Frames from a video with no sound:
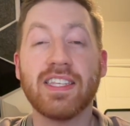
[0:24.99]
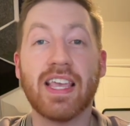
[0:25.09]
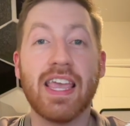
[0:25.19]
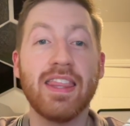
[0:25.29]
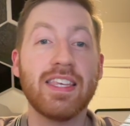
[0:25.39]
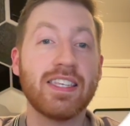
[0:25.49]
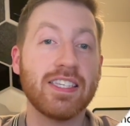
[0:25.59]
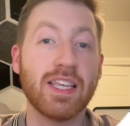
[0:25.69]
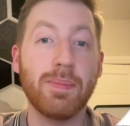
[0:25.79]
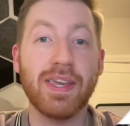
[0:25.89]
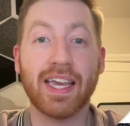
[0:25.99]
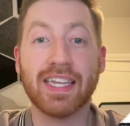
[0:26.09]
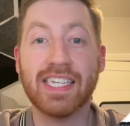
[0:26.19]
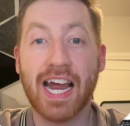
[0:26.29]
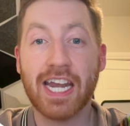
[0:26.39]
in this is going to be like a
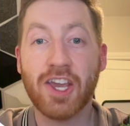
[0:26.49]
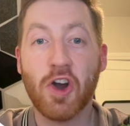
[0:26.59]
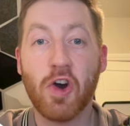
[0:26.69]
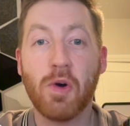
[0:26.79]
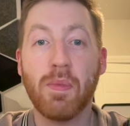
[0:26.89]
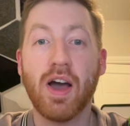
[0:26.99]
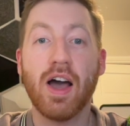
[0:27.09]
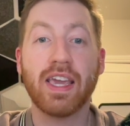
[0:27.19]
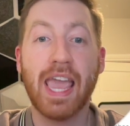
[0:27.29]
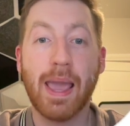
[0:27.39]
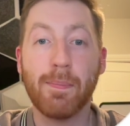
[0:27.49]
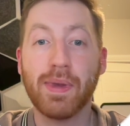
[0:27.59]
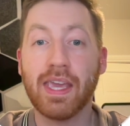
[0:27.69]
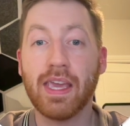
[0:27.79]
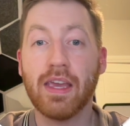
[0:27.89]
tiny home, a
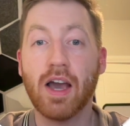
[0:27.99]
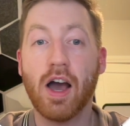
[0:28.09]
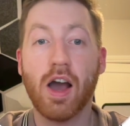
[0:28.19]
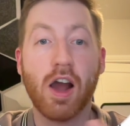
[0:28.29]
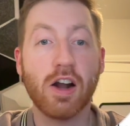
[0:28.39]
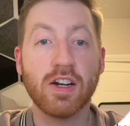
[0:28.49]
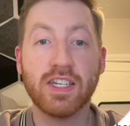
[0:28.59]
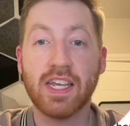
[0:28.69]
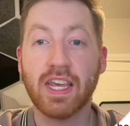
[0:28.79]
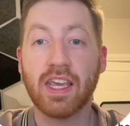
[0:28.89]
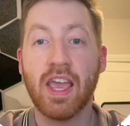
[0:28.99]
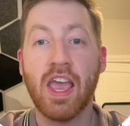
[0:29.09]
camping, Arctic,